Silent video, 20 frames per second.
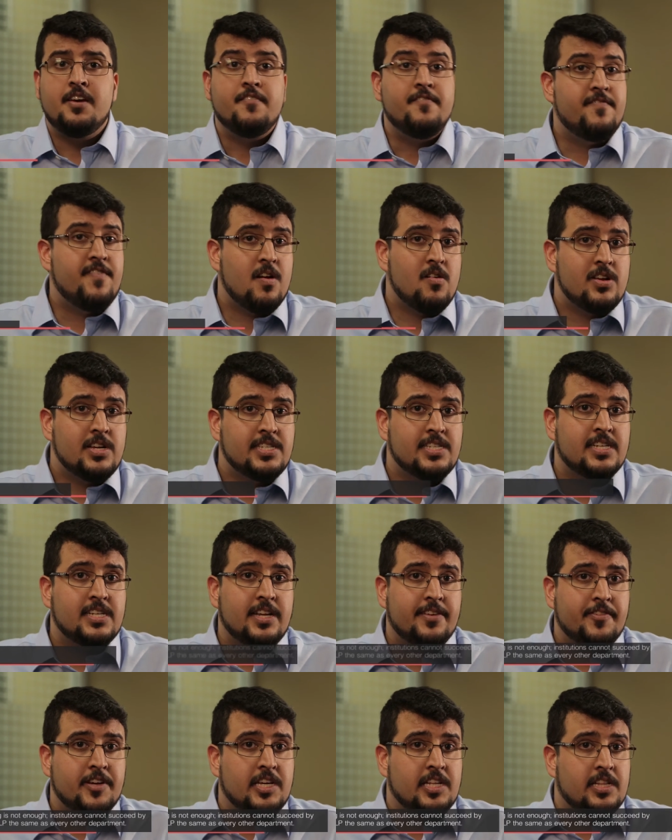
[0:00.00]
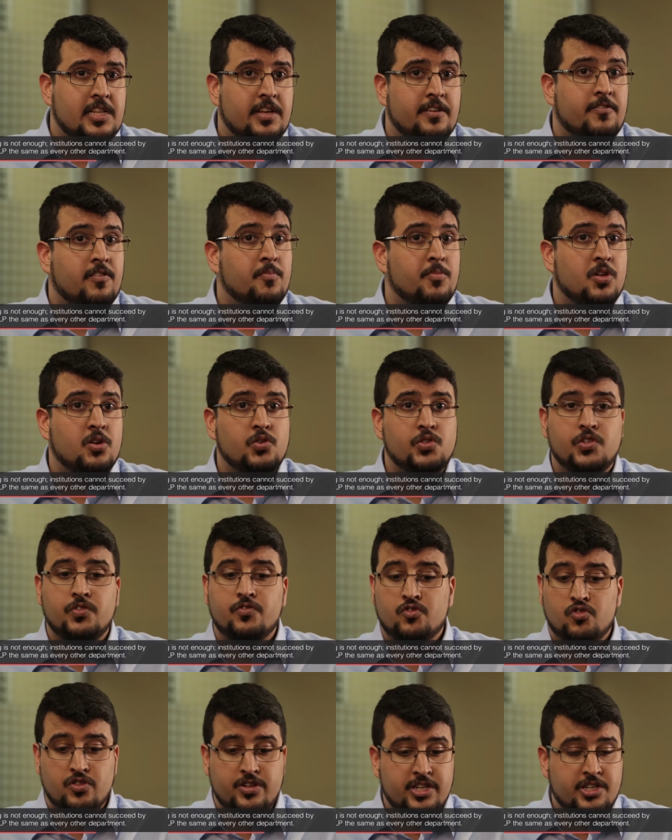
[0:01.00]
vary significantly from those
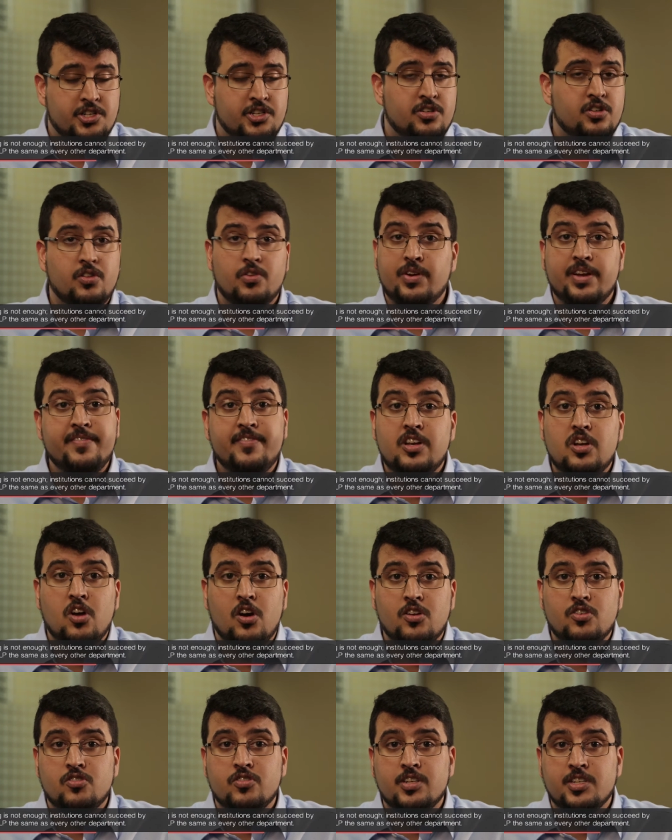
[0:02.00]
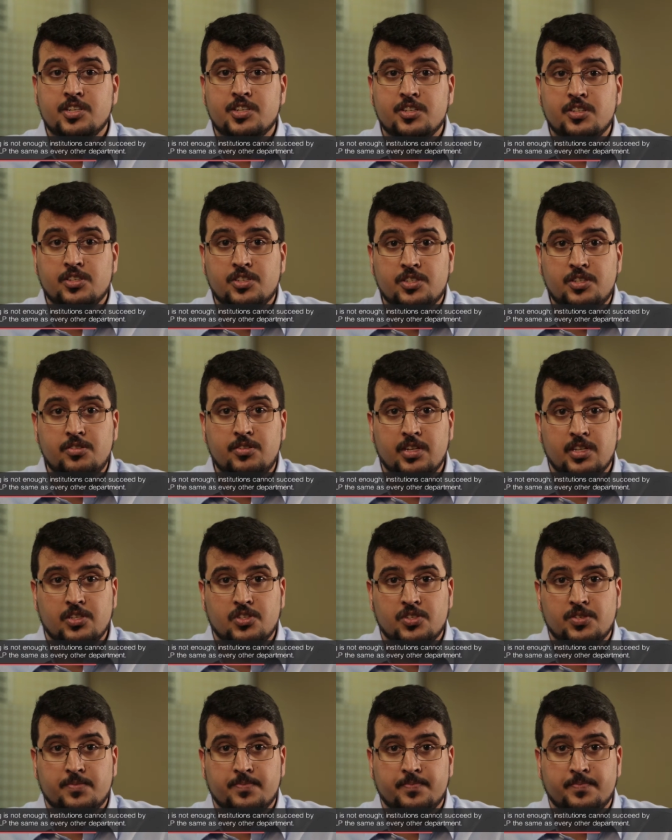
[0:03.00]
of traditional or even non-traditional
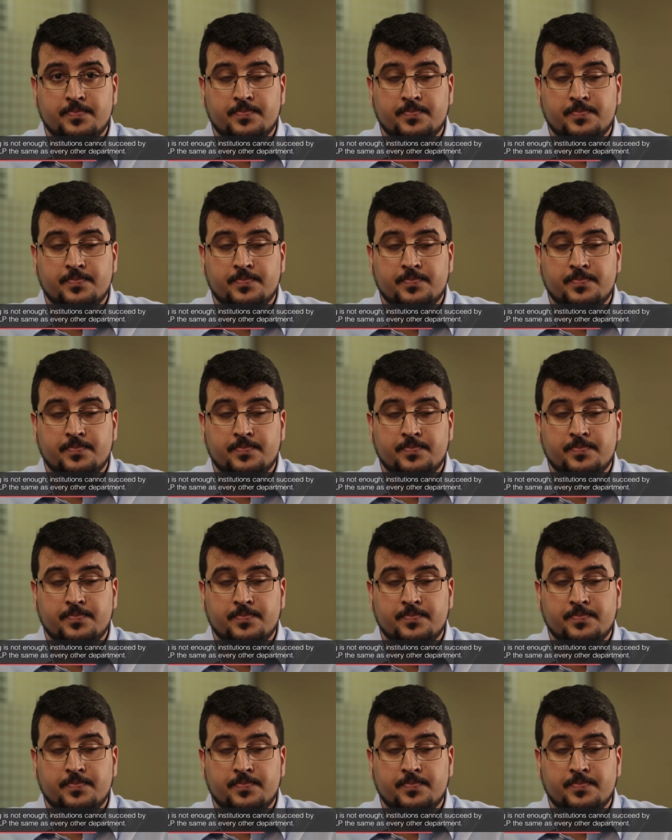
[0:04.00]
students.